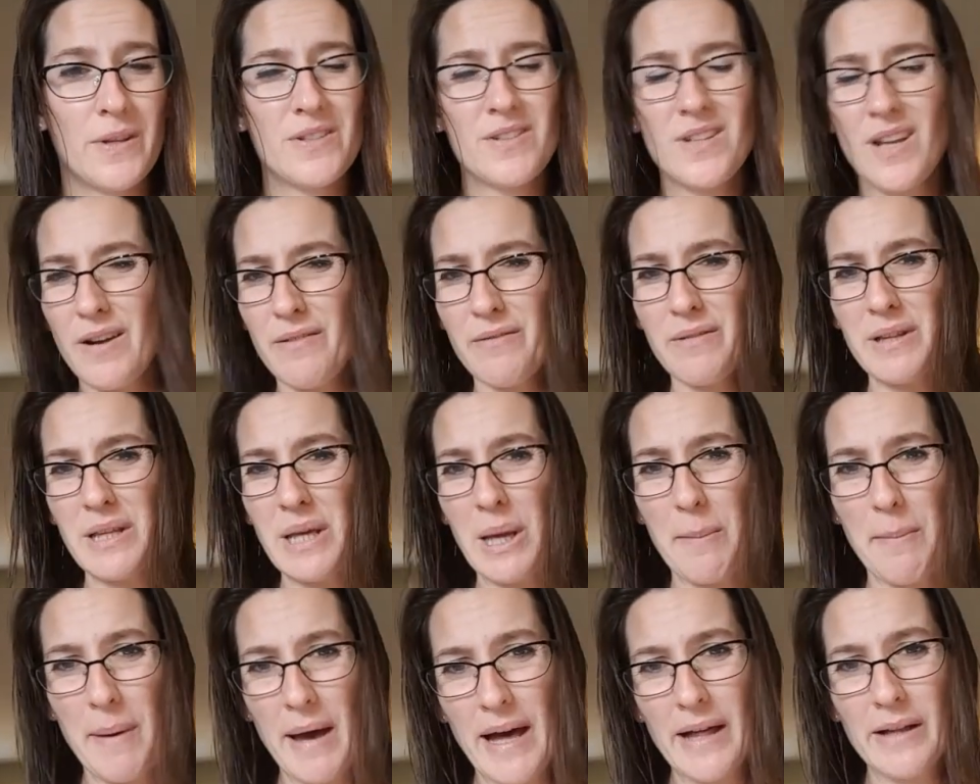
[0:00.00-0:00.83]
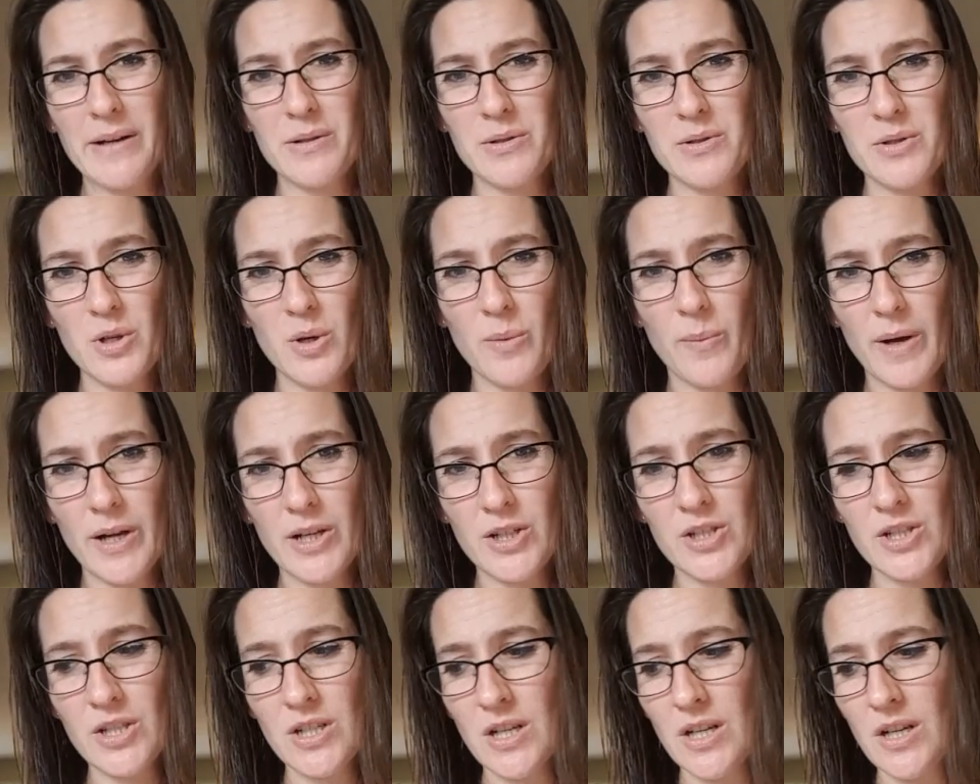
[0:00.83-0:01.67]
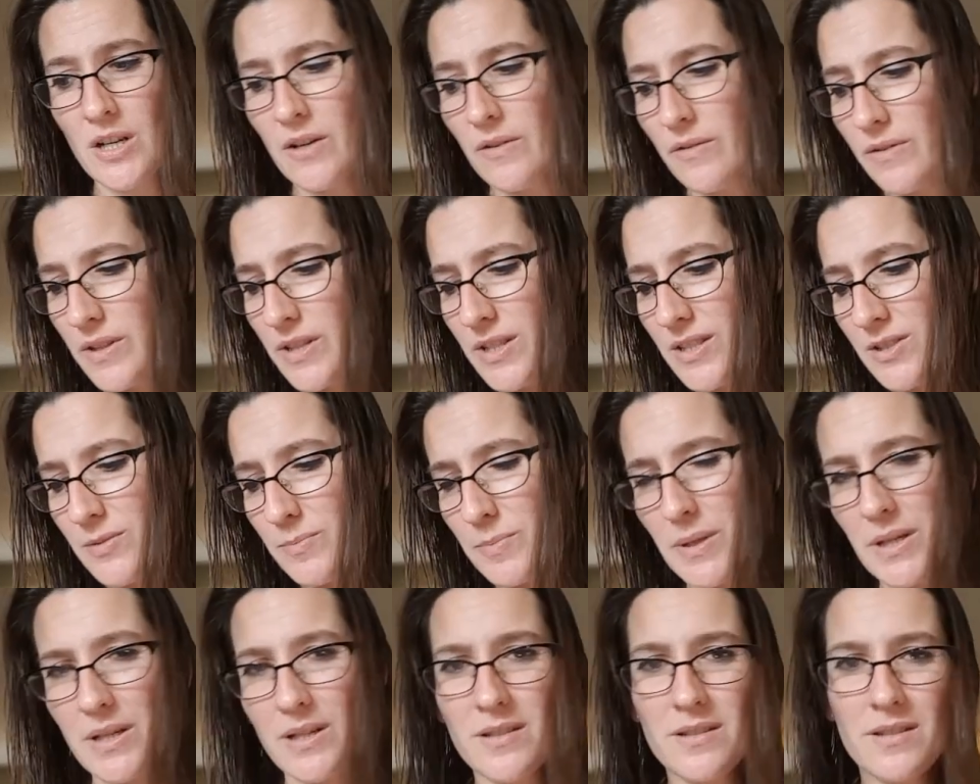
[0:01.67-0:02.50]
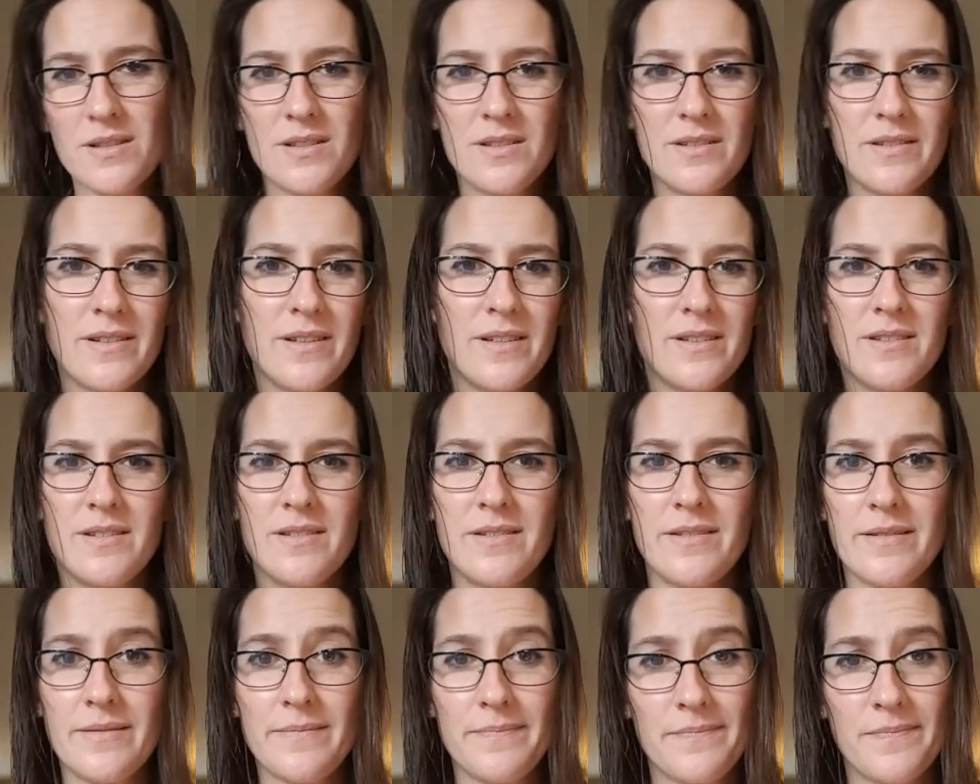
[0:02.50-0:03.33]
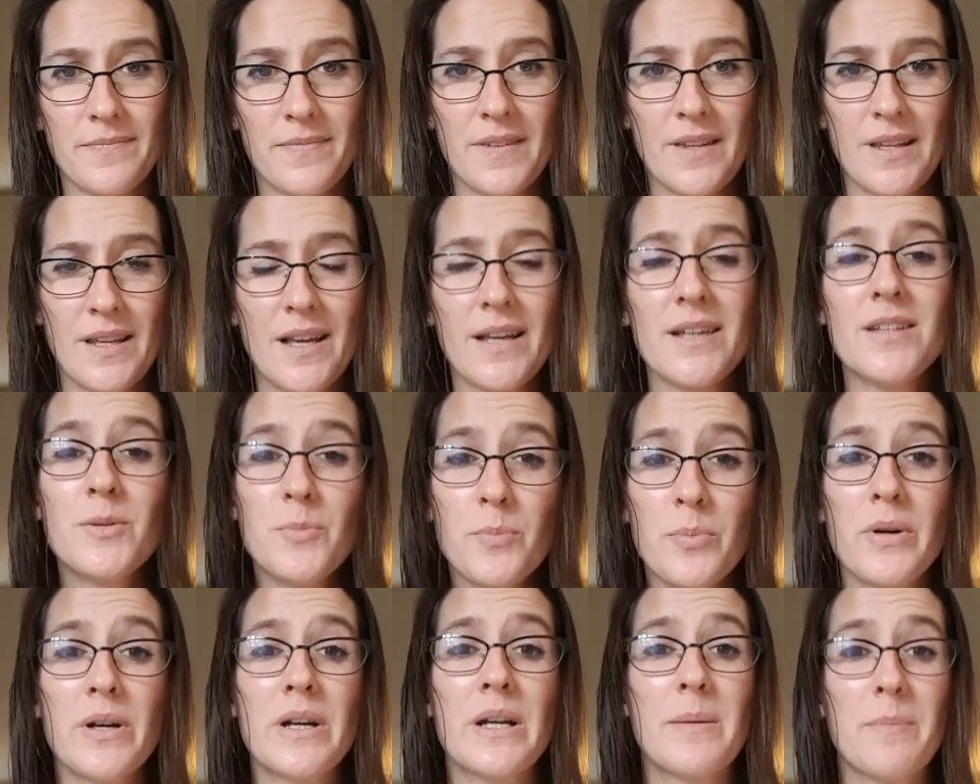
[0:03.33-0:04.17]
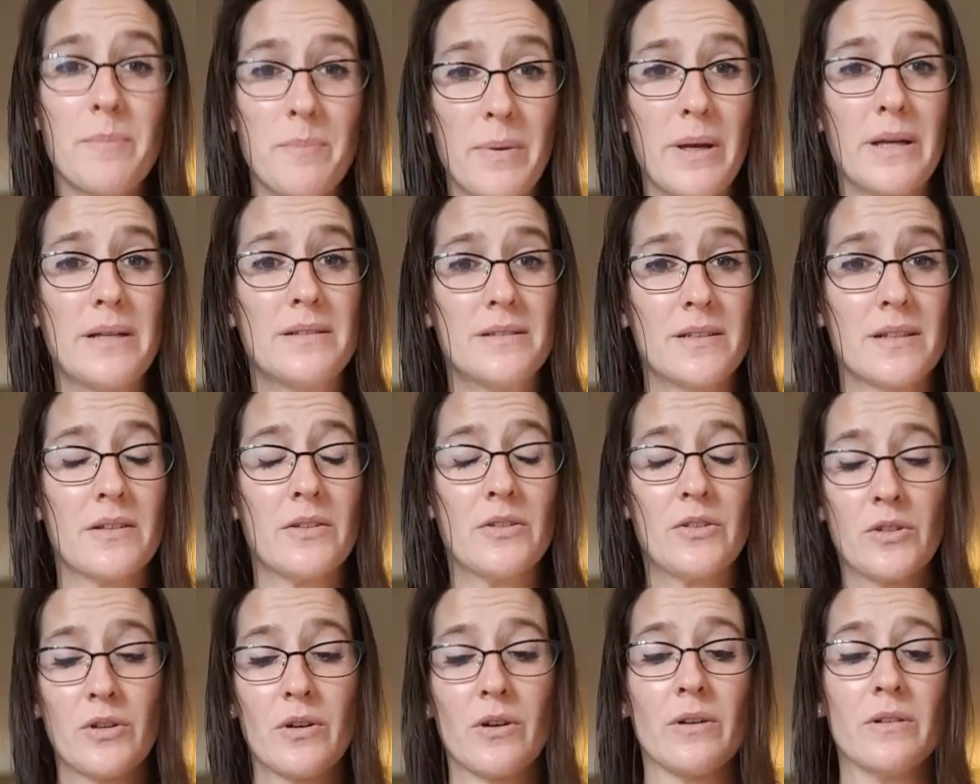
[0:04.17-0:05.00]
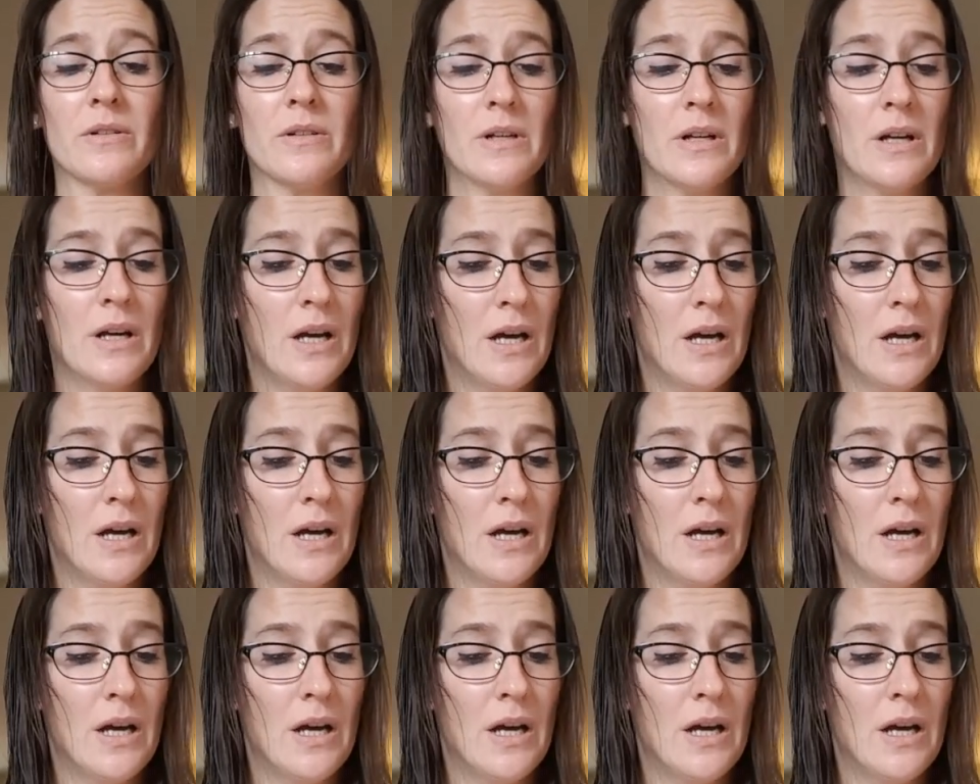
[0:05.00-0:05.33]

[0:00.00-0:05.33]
There's not really a pattern so much for this because it's a pretty basic skirt.